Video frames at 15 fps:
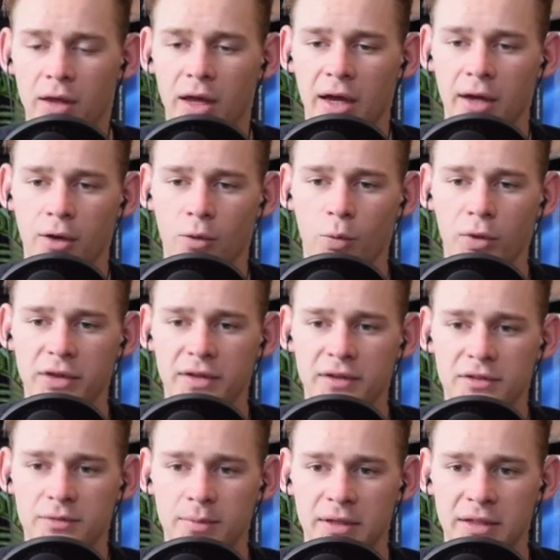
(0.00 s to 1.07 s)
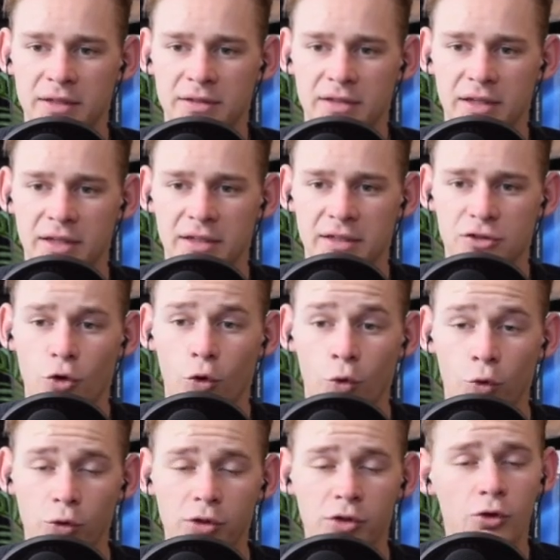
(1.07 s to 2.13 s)
And what this means is
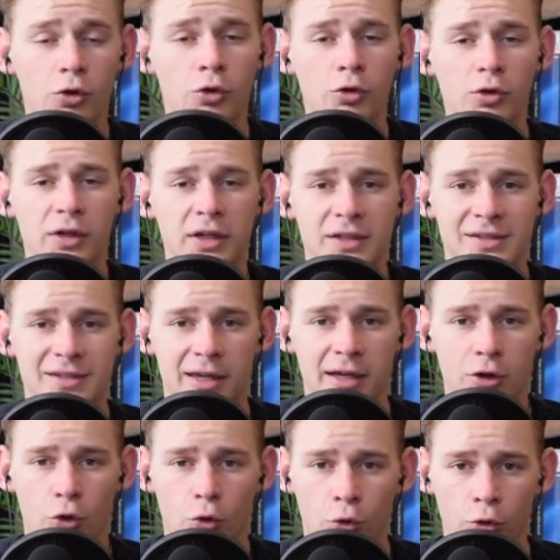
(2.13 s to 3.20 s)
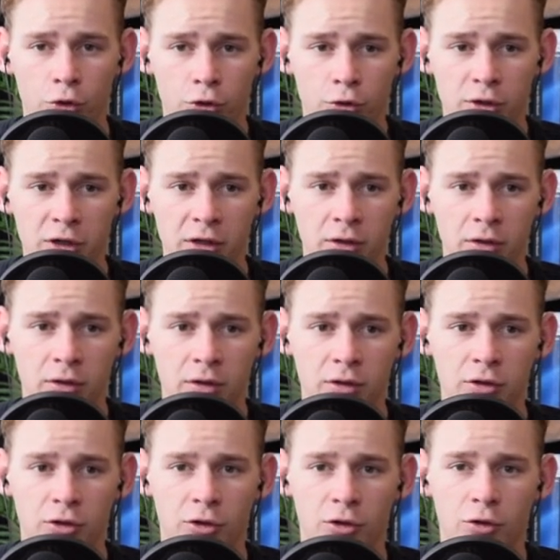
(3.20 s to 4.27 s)
ordinal is like ordering,
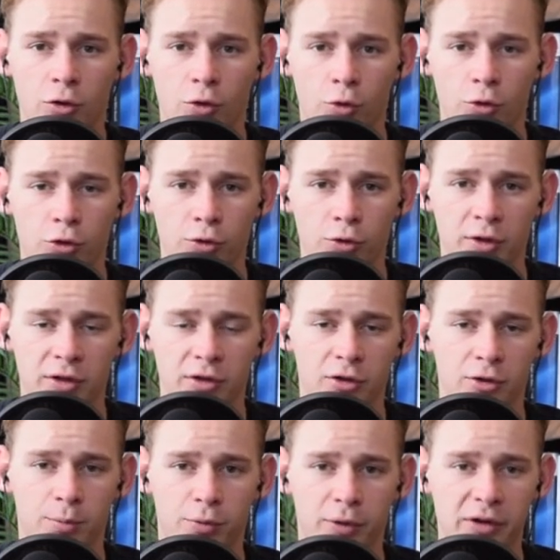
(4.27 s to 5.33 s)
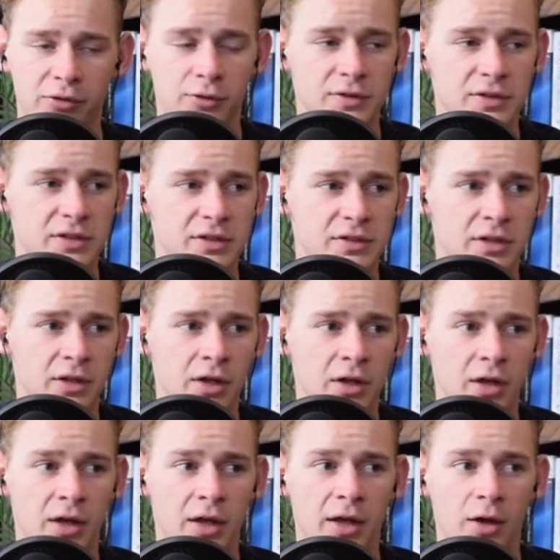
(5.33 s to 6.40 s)
your ordering and your preferences,
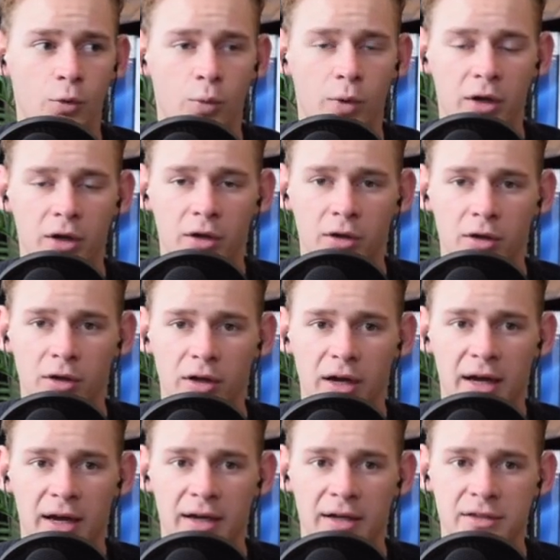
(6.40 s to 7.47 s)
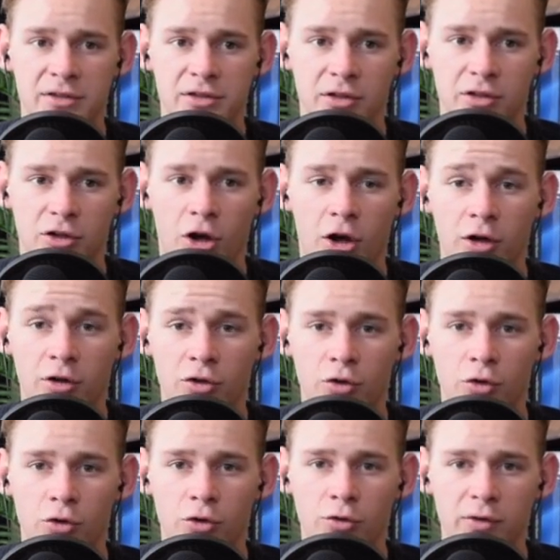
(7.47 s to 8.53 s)
whereas
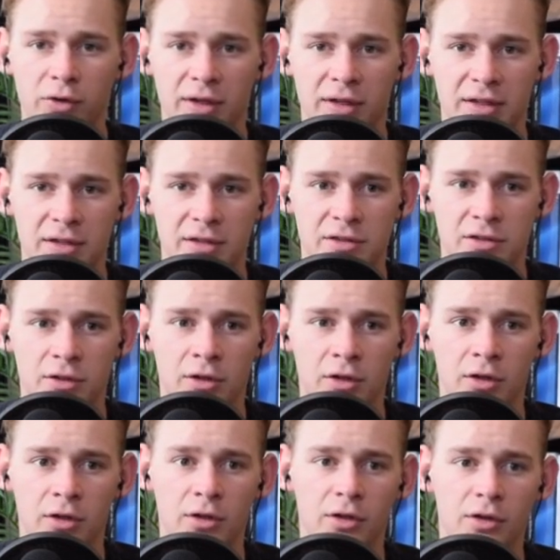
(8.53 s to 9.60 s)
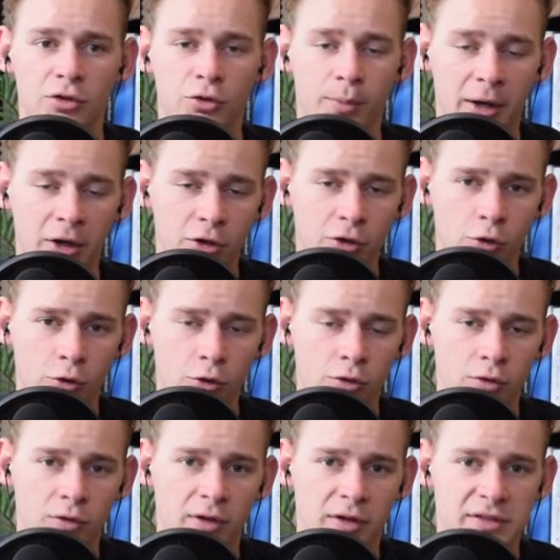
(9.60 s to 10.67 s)
cardinal is
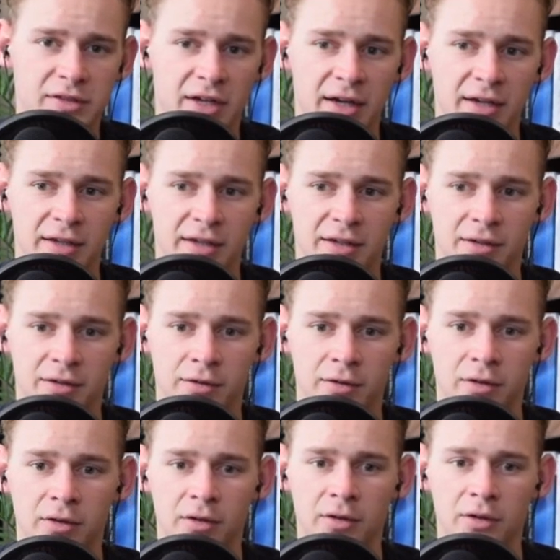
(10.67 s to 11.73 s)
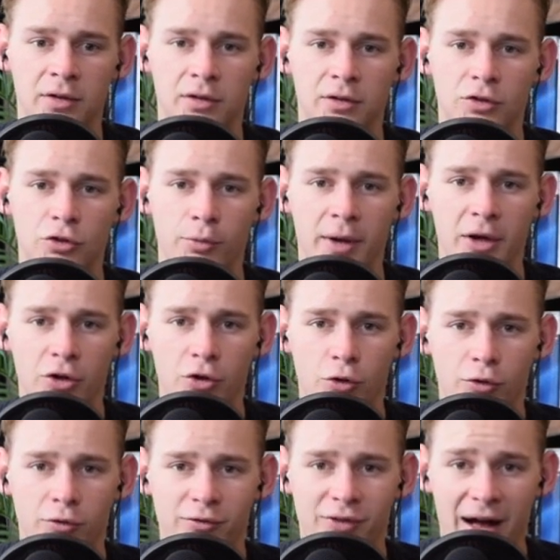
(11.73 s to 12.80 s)
numerical, assigning
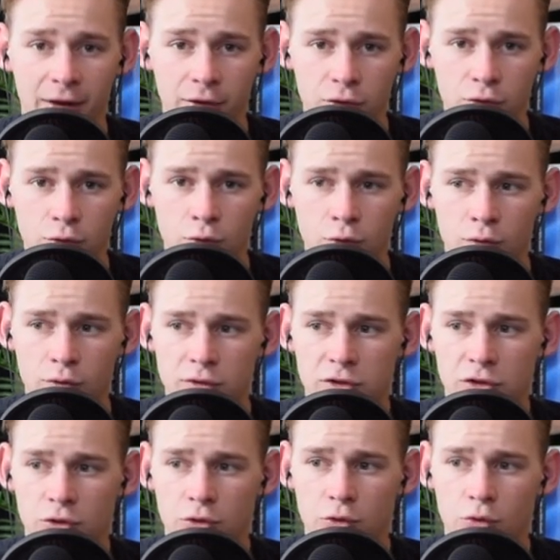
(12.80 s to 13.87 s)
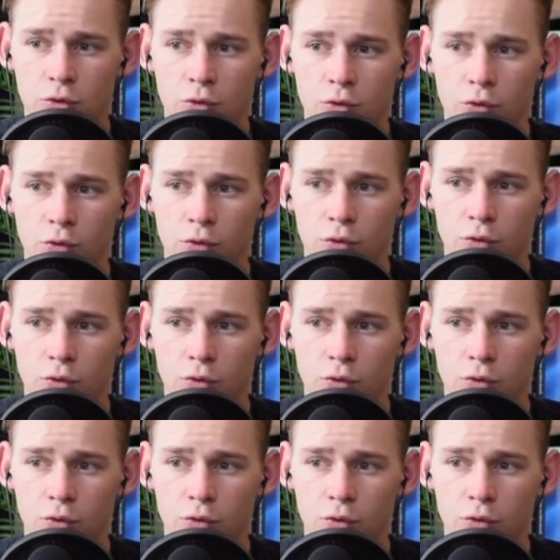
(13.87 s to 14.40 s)
numerical value to